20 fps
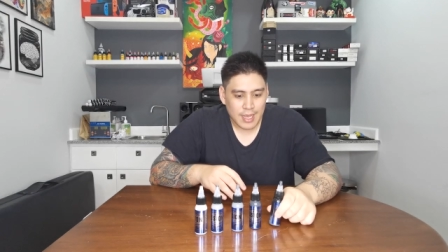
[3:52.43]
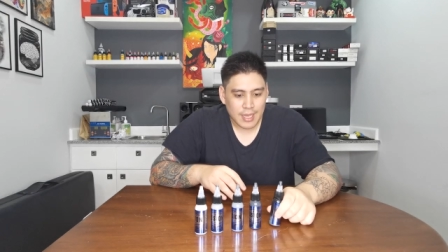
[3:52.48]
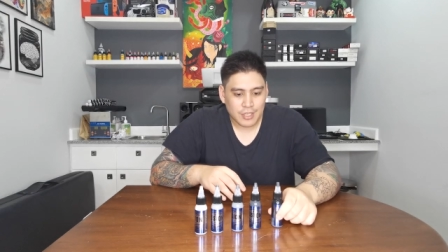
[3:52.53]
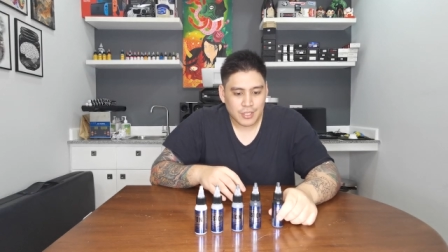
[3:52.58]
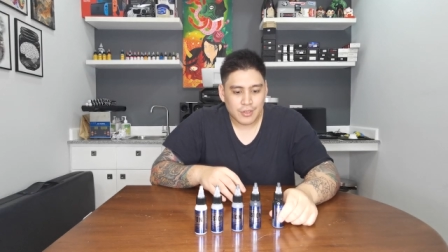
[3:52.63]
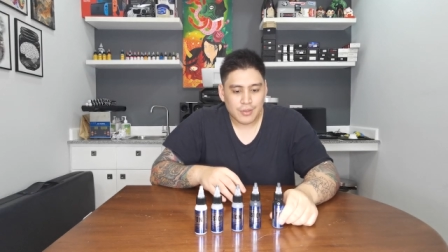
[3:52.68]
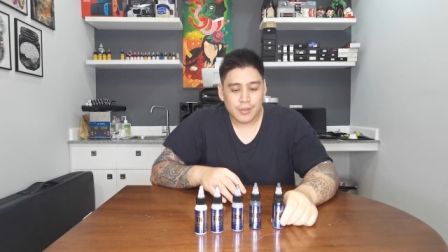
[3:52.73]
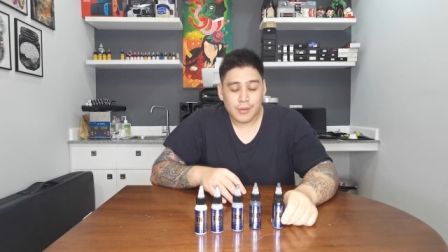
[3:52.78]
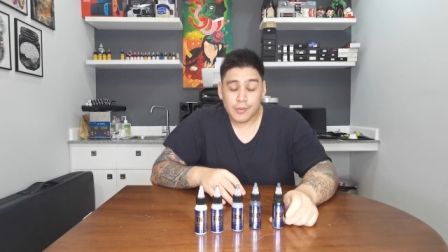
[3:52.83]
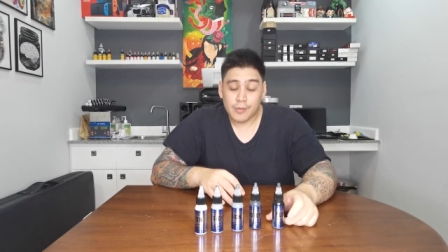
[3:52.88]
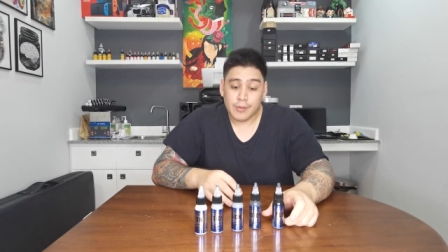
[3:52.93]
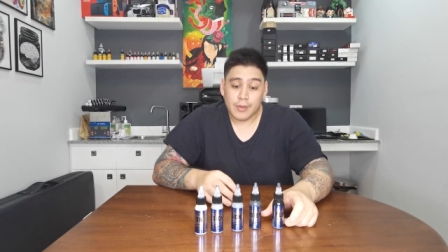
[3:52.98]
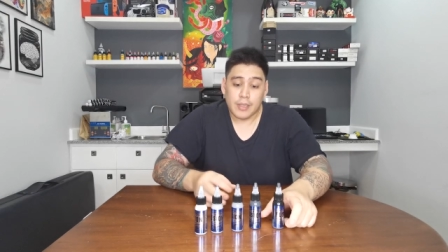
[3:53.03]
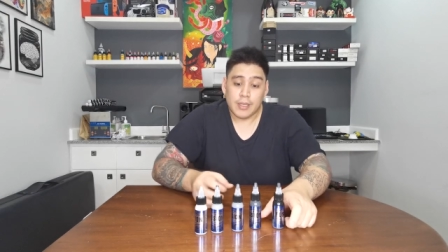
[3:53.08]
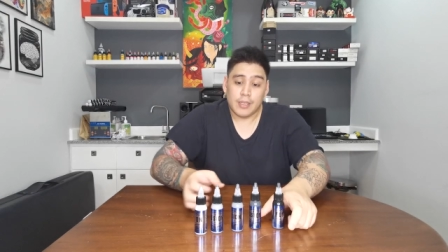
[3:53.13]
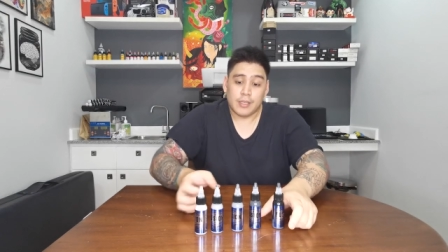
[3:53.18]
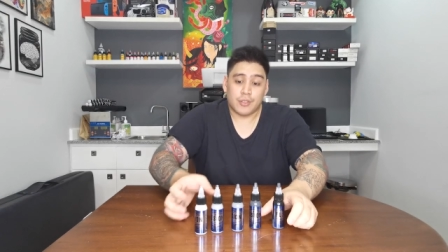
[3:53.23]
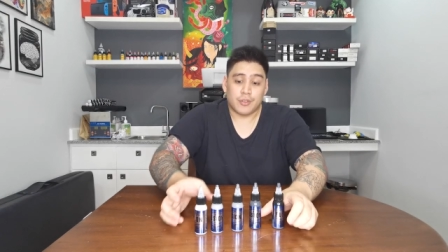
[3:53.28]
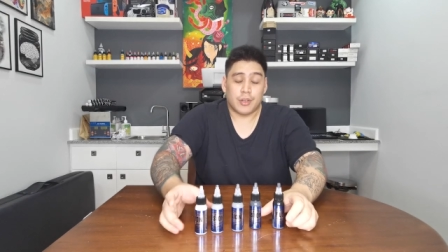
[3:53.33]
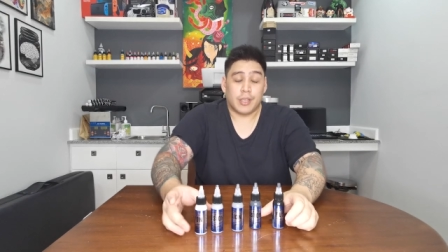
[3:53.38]
actually
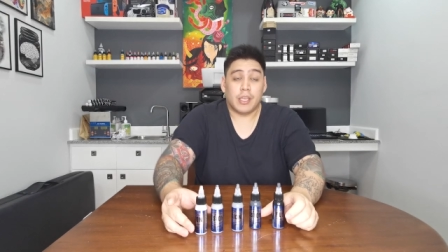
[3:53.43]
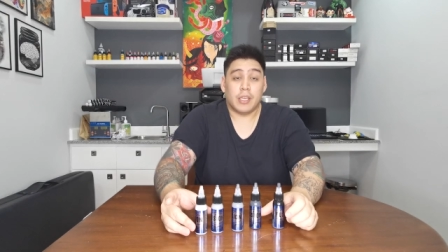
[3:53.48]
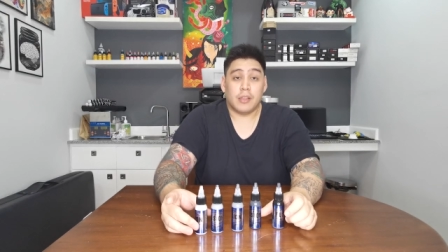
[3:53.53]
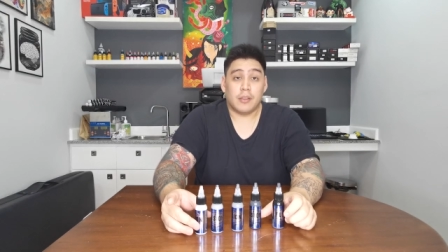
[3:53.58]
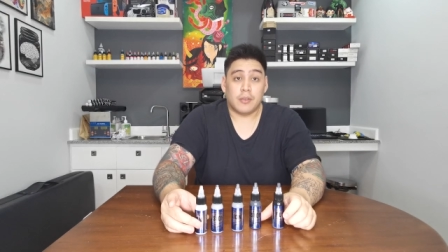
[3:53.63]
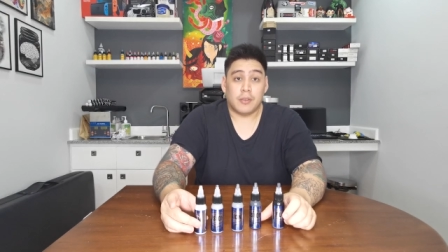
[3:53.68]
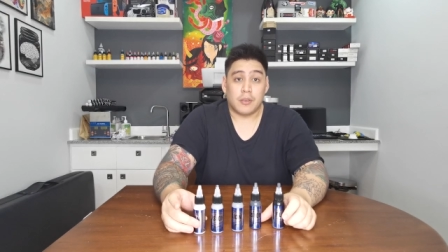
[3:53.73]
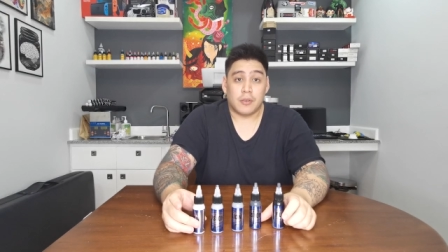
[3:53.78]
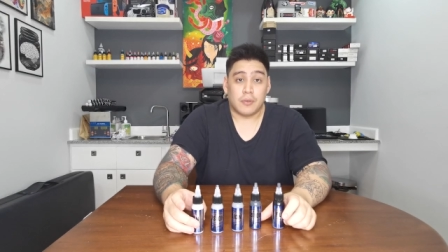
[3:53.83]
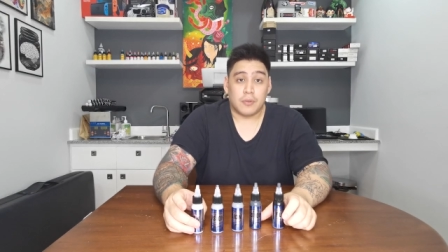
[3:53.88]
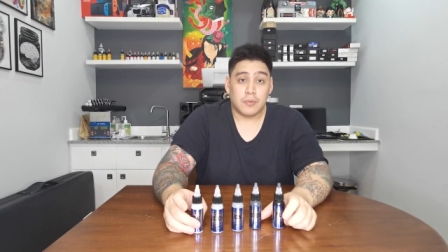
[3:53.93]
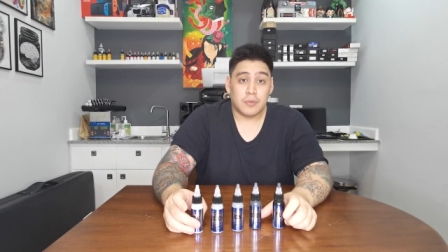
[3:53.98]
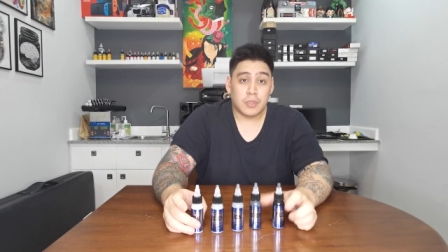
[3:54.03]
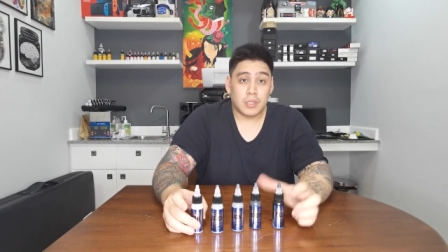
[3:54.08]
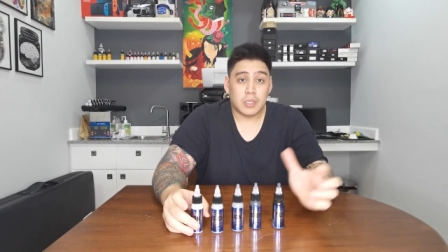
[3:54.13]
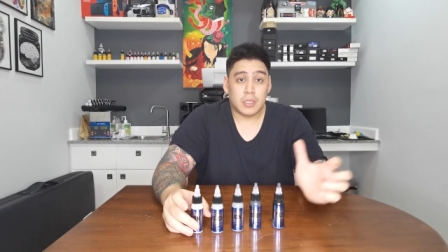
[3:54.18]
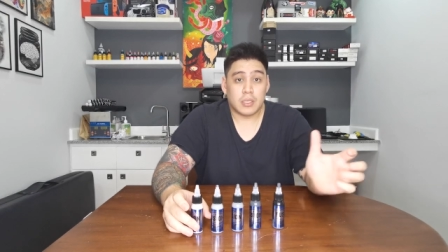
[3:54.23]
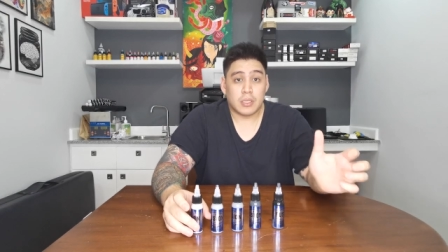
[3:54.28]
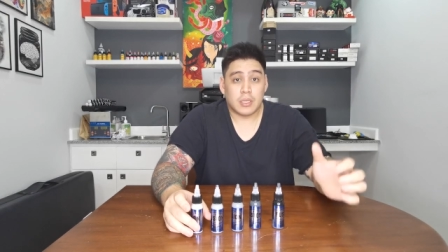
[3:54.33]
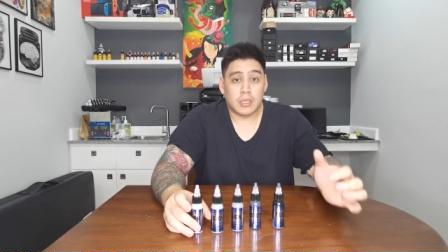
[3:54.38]
really tricky to
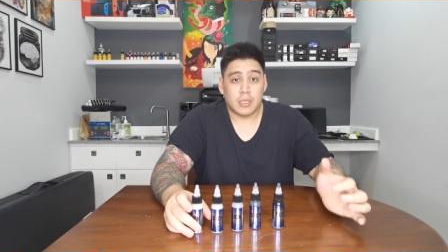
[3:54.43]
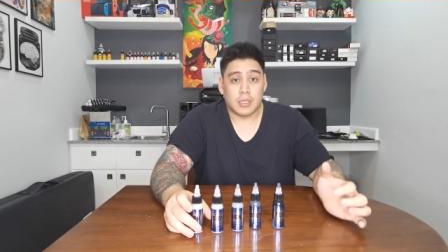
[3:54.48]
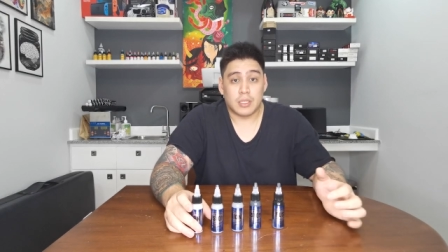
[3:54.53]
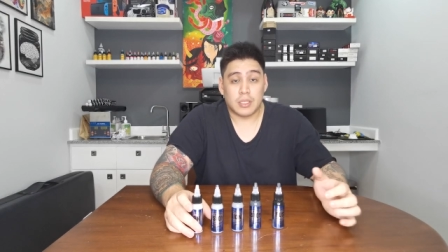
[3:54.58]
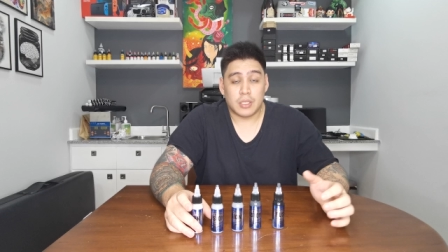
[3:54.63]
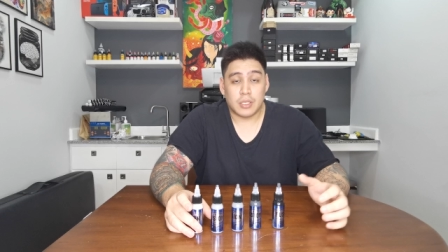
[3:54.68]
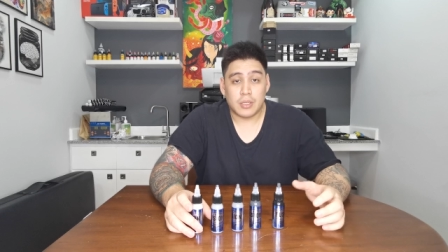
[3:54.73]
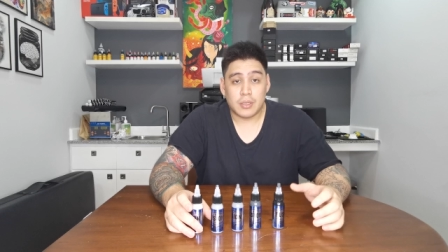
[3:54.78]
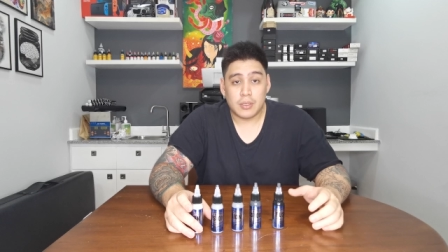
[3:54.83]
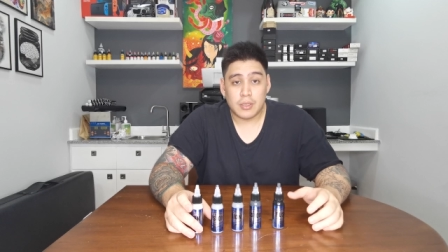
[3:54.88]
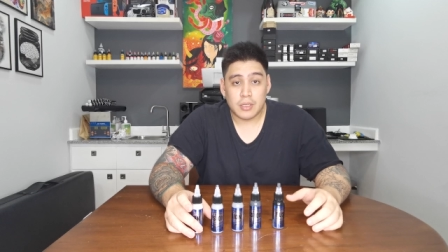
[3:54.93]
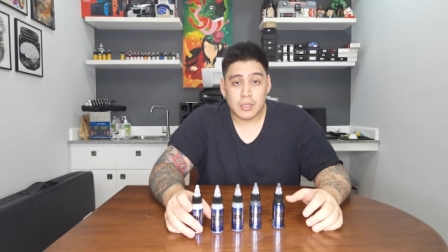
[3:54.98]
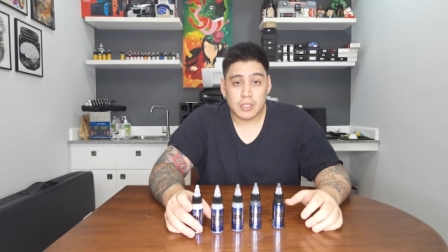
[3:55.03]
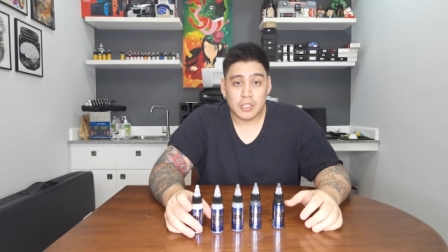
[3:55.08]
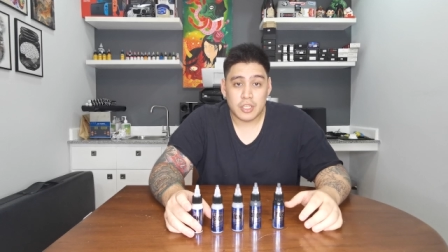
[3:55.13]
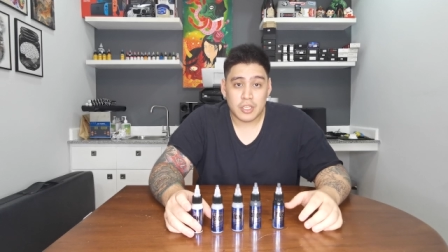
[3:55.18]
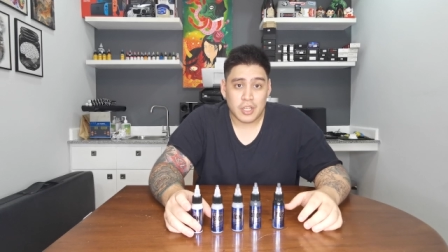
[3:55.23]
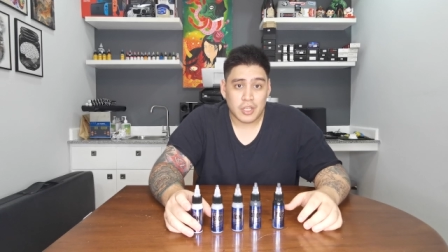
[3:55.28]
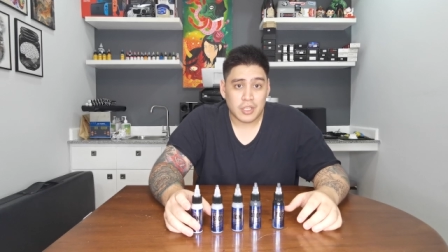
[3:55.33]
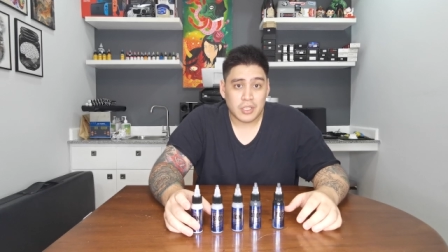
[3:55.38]
use because you
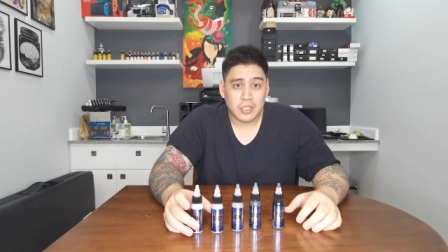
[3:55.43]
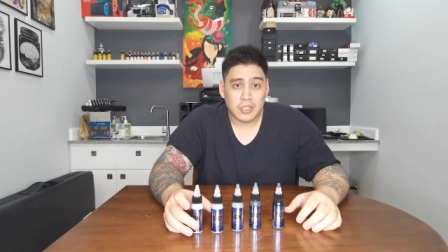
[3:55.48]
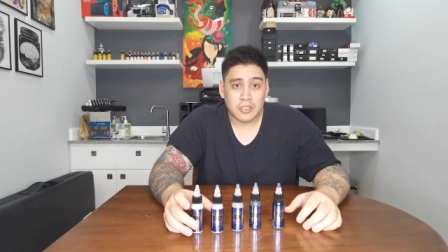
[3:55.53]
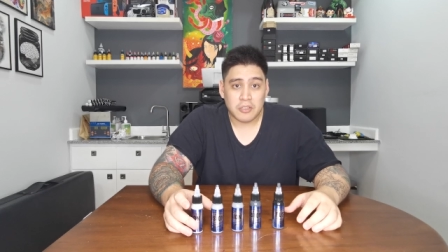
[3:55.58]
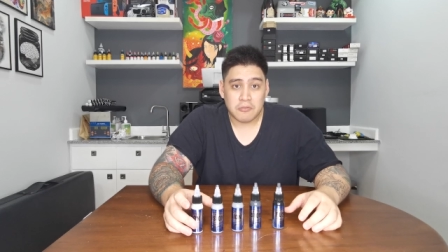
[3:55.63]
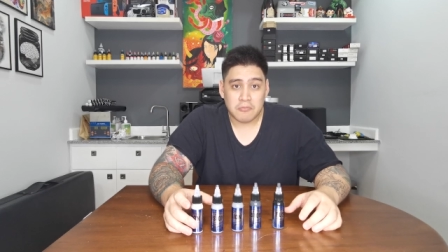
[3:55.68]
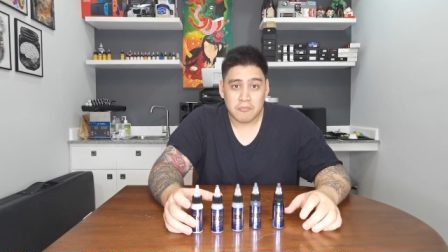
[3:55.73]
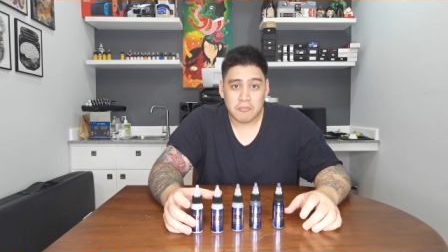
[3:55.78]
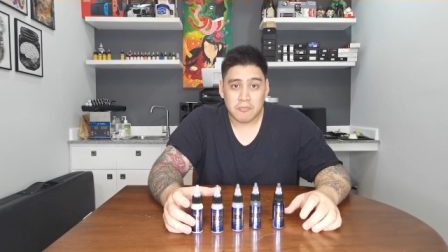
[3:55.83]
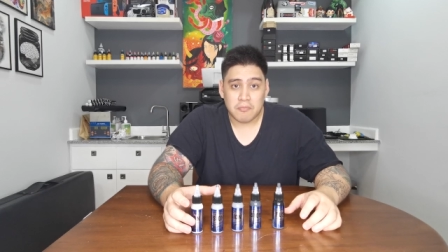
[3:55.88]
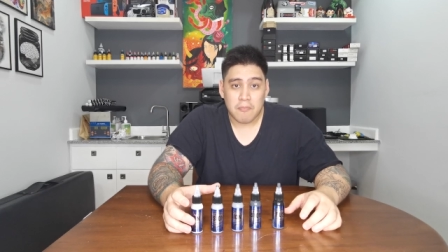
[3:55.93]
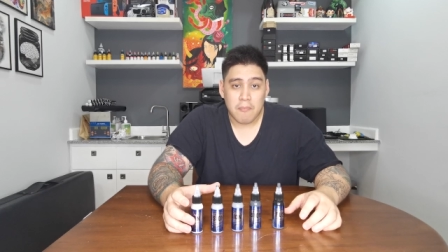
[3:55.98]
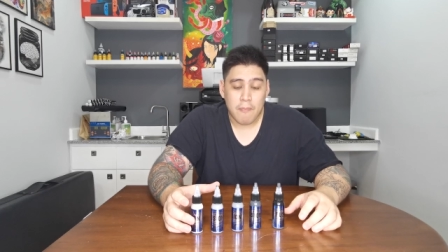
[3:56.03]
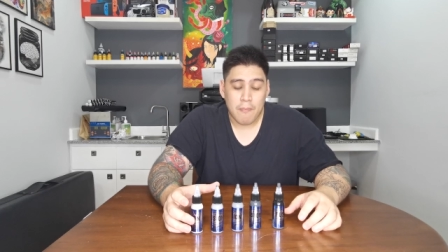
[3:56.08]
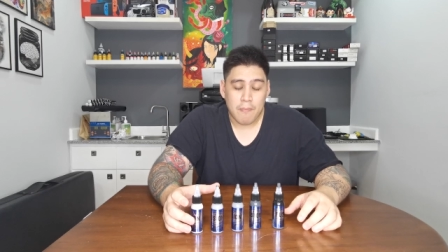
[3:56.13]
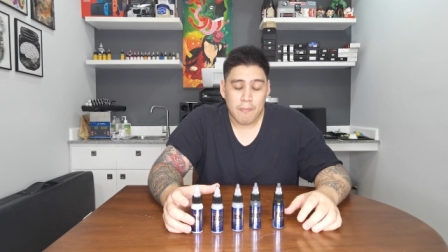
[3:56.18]
could just